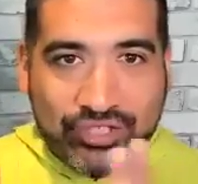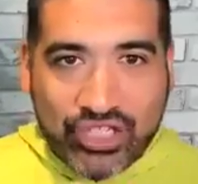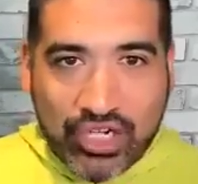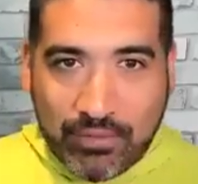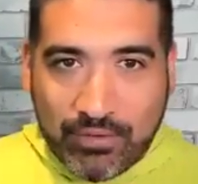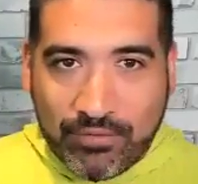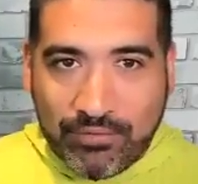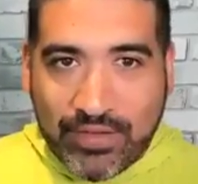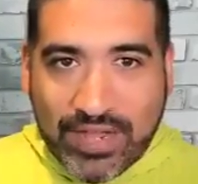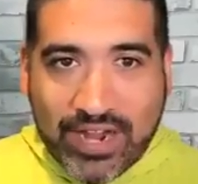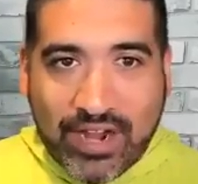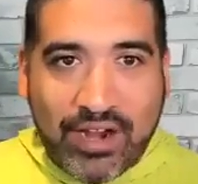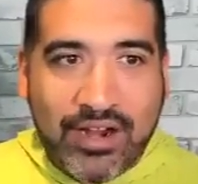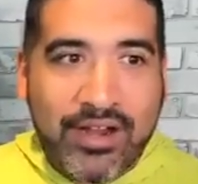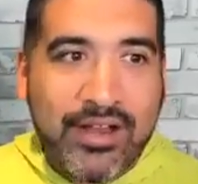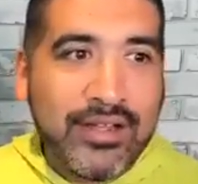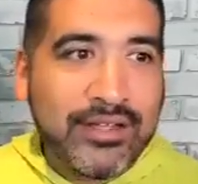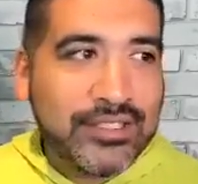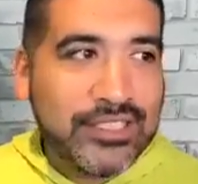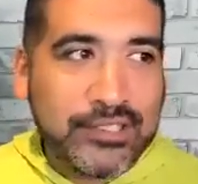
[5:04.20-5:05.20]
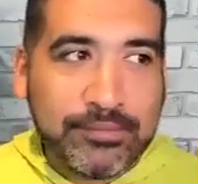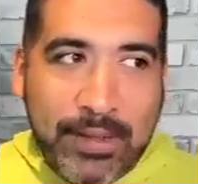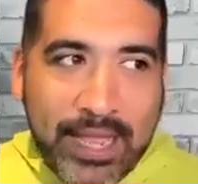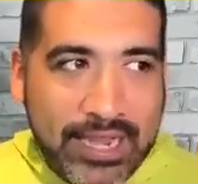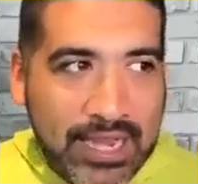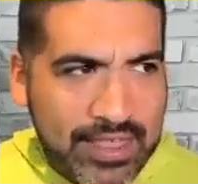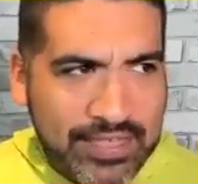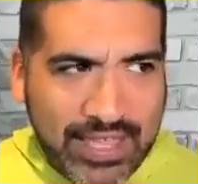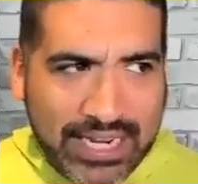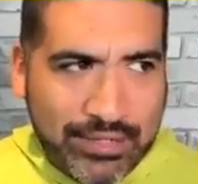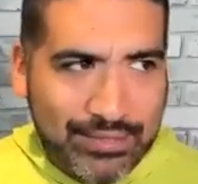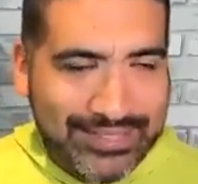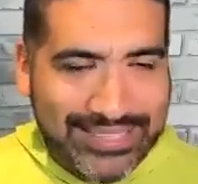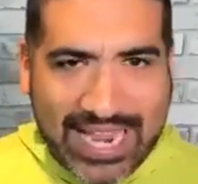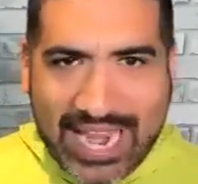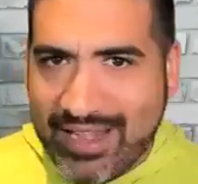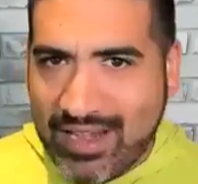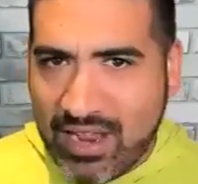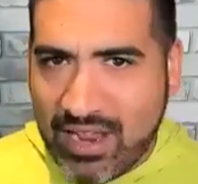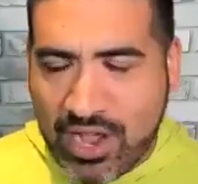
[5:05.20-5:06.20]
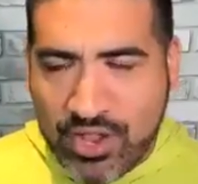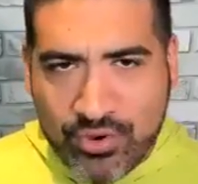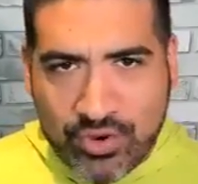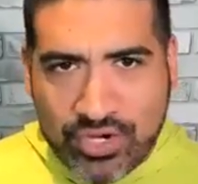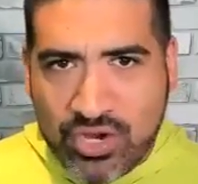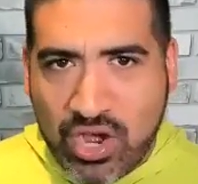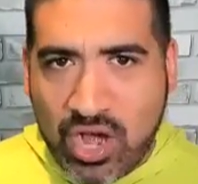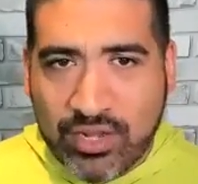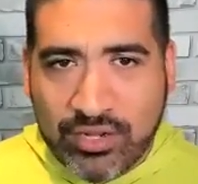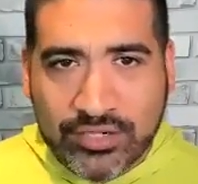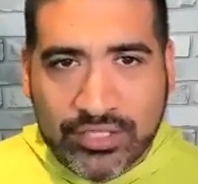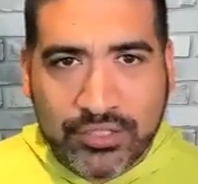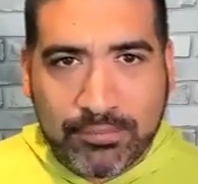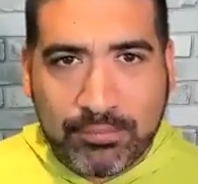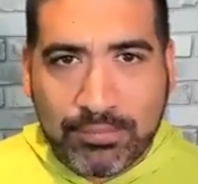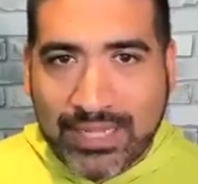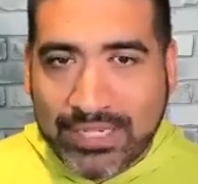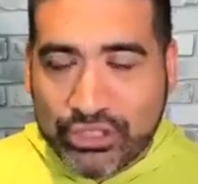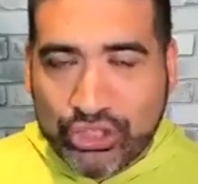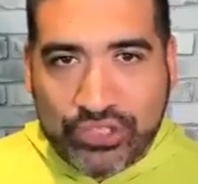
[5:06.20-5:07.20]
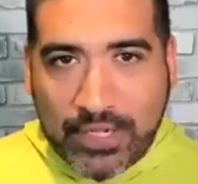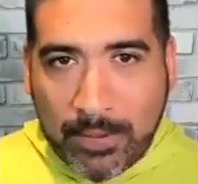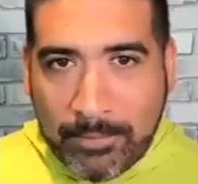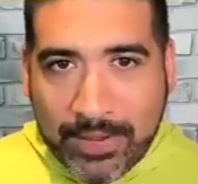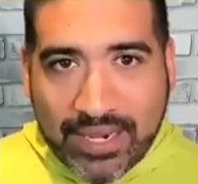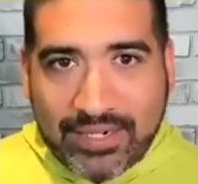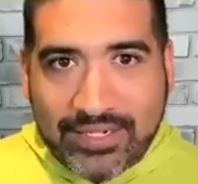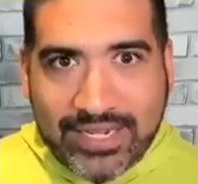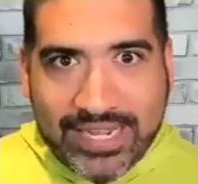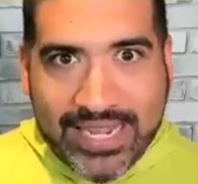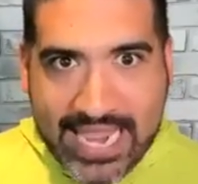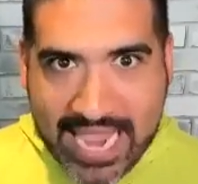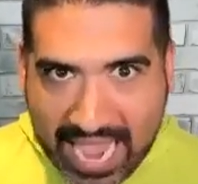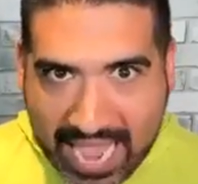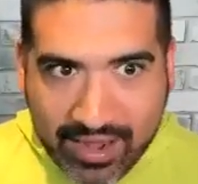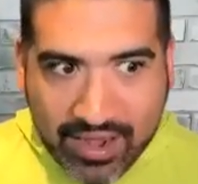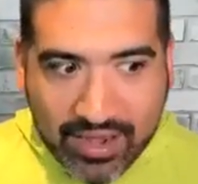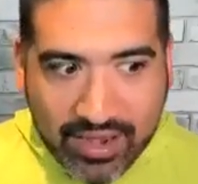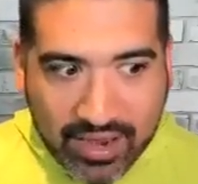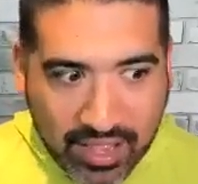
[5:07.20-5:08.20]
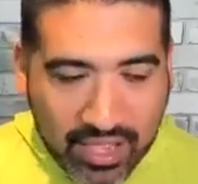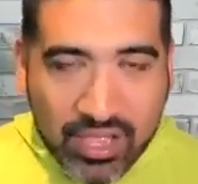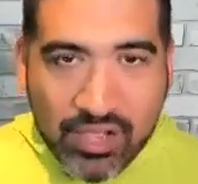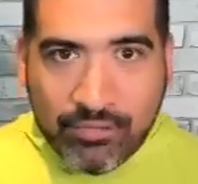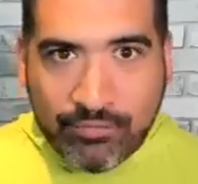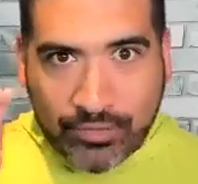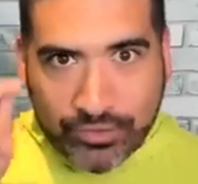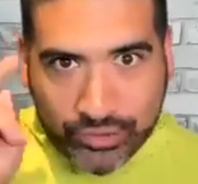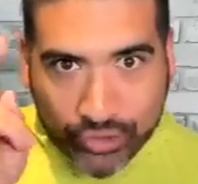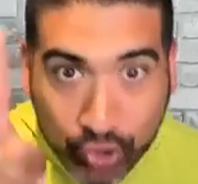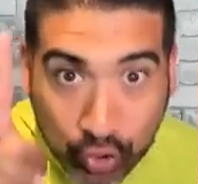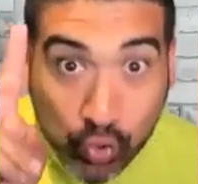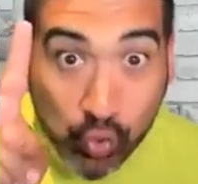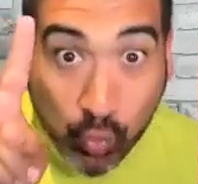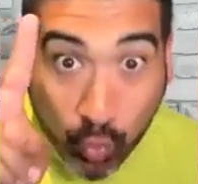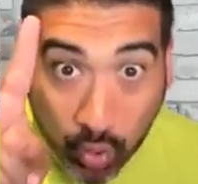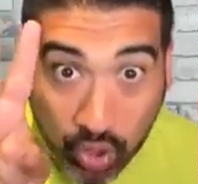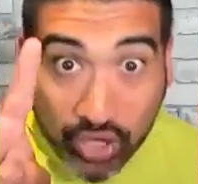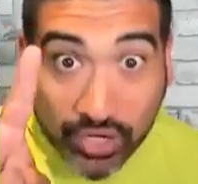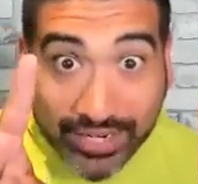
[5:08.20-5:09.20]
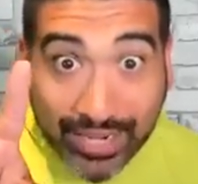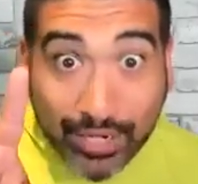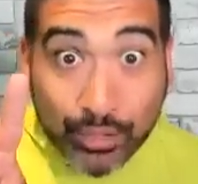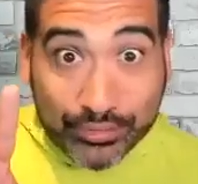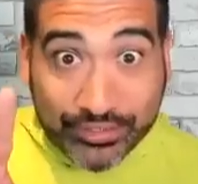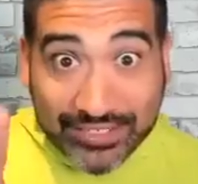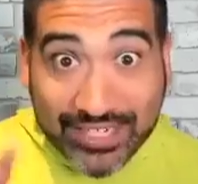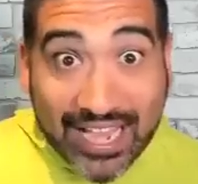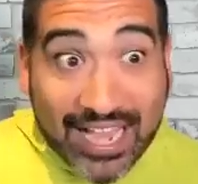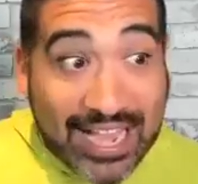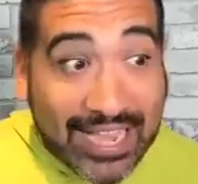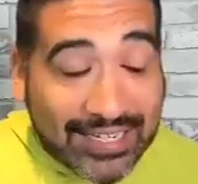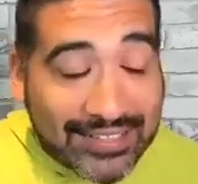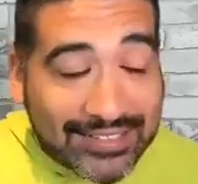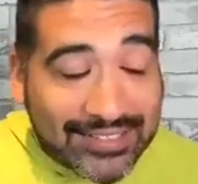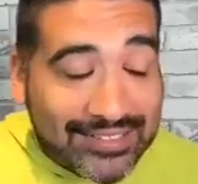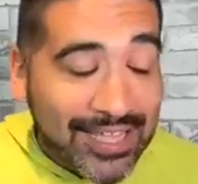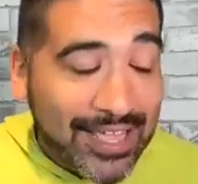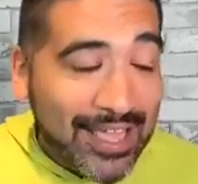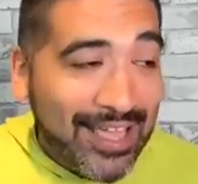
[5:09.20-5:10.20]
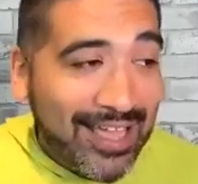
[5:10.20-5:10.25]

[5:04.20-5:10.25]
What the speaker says: Turbo Fire, spent, I think it was $800 plus shipping to Canada for 2 workouts, guys.